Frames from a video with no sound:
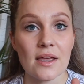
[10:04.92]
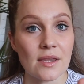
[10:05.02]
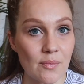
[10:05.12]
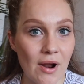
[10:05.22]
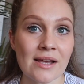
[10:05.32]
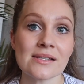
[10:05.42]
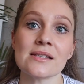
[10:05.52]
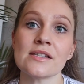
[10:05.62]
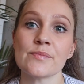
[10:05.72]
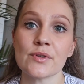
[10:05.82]
the
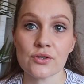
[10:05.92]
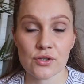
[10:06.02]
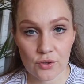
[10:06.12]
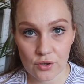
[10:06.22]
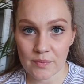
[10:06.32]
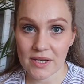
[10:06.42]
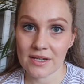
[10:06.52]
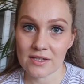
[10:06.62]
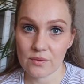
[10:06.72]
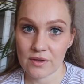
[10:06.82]
prices, because you could be
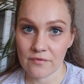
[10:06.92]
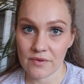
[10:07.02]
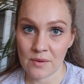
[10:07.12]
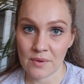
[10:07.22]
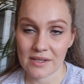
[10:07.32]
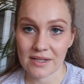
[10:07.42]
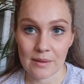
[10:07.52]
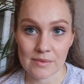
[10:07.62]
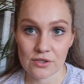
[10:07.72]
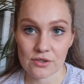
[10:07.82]
hit with a fee when it
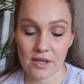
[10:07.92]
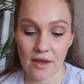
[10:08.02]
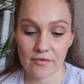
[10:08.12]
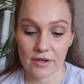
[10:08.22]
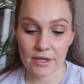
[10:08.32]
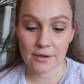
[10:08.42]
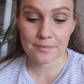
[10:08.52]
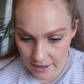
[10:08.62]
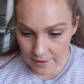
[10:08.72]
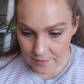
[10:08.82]
comes into South
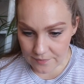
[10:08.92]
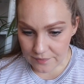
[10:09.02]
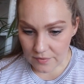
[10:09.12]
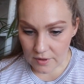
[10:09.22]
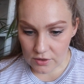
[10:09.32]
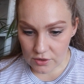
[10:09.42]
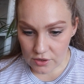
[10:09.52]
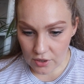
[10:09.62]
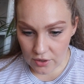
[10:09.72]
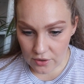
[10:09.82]
Africa.
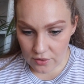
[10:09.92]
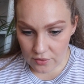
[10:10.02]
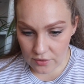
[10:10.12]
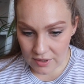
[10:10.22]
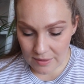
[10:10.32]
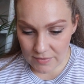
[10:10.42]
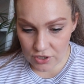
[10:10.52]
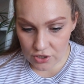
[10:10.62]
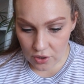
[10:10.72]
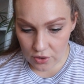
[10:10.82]
So let me
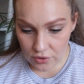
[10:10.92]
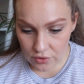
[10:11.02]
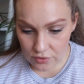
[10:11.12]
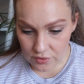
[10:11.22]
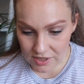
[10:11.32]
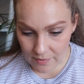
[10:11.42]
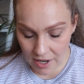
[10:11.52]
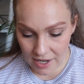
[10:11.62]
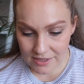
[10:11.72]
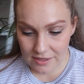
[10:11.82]
show you some
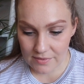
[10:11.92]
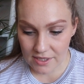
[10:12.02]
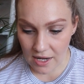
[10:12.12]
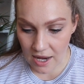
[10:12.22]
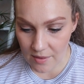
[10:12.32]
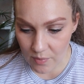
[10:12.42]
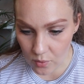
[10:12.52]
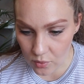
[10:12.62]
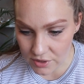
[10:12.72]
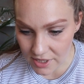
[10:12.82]
items that I
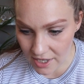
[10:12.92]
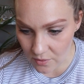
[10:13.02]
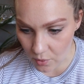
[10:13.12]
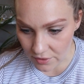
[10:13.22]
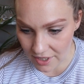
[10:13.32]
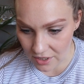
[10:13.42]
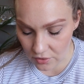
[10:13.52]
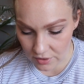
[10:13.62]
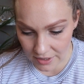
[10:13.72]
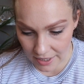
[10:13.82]
bought and what they
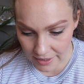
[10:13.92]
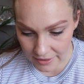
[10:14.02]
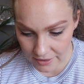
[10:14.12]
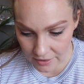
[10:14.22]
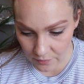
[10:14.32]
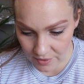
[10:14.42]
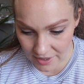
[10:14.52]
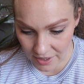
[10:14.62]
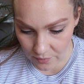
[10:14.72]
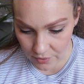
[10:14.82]
looked like
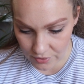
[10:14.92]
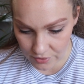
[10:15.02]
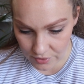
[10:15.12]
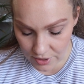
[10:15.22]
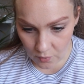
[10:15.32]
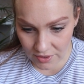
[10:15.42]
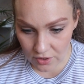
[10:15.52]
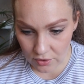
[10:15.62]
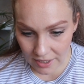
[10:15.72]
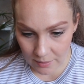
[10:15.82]

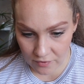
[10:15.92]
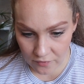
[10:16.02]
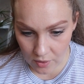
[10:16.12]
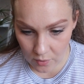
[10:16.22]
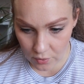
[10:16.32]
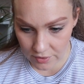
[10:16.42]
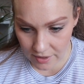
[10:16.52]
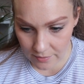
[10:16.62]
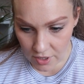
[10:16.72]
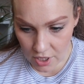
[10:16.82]
before I ordered
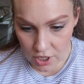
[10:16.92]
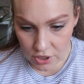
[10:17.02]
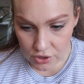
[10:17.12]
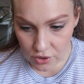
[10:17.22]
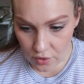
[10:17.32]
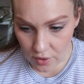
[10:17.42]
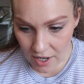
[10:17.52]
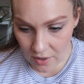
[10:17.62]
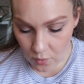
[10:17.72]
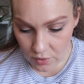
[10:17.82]
them. So
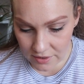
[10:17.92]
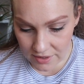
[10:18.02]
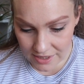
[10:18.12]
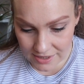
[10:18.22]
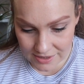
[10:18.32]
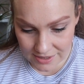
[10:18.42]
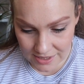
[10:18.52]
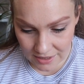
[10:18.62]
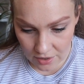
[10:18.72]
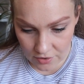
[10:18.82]
I ordered these
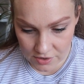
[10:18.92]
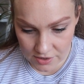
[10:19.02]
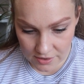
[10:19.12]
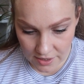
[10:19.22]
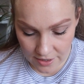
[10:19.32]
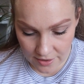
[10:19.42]
decals